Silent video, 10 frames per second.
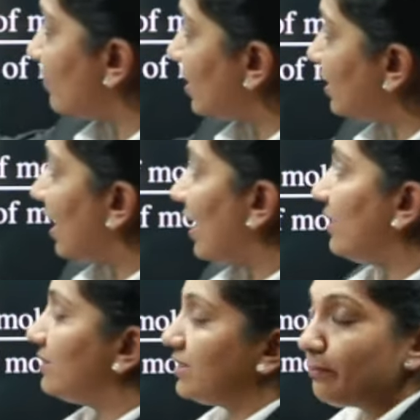with
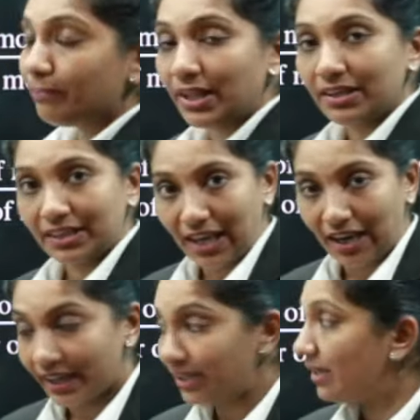the symbol
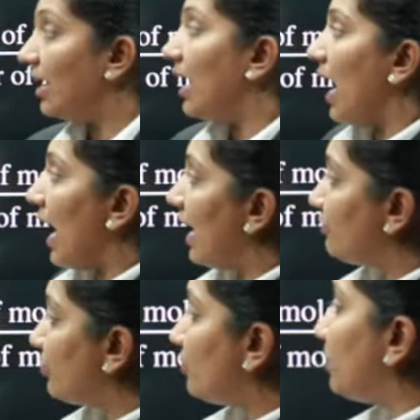chi, and
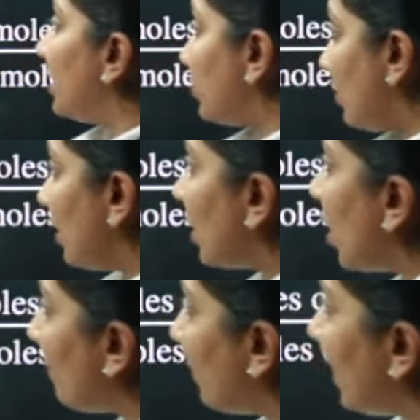for particular
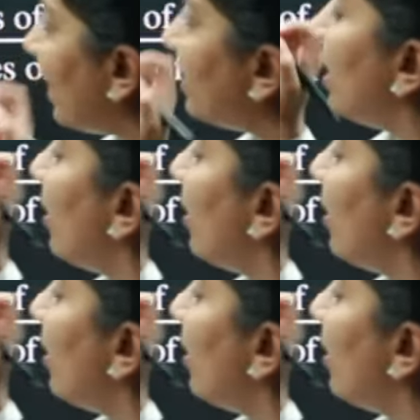component